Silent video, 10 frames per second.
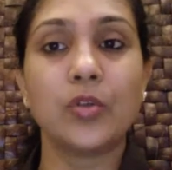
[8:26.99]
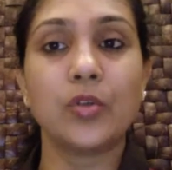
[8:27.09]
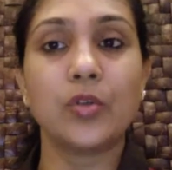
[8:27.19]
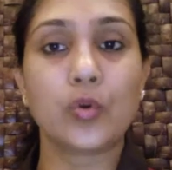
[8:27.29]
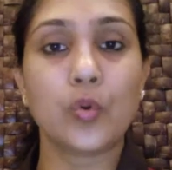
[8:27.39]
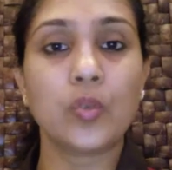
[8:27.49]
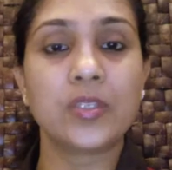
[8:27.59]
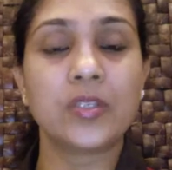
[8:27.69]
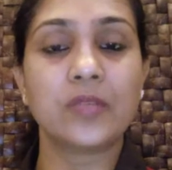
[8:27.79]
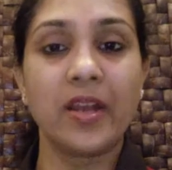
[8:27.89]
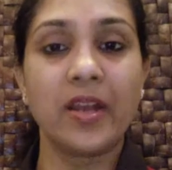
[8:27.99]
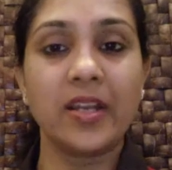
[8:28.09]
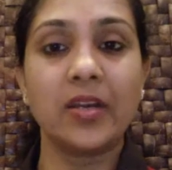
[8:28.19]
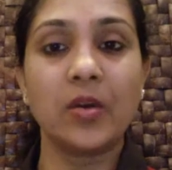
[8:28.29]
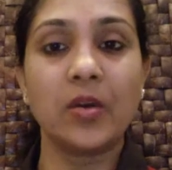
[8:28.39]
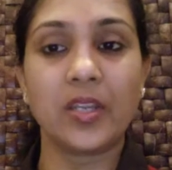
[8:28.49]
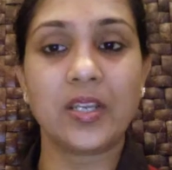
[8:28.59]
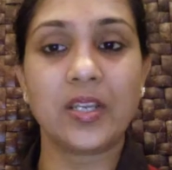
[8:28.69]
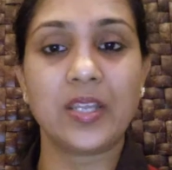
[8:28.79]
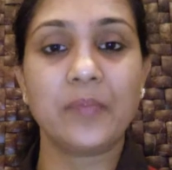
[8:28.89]
Your roles vary
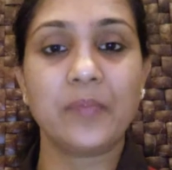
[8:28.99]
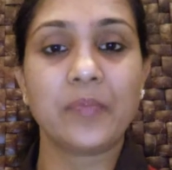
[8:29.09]
accordingly.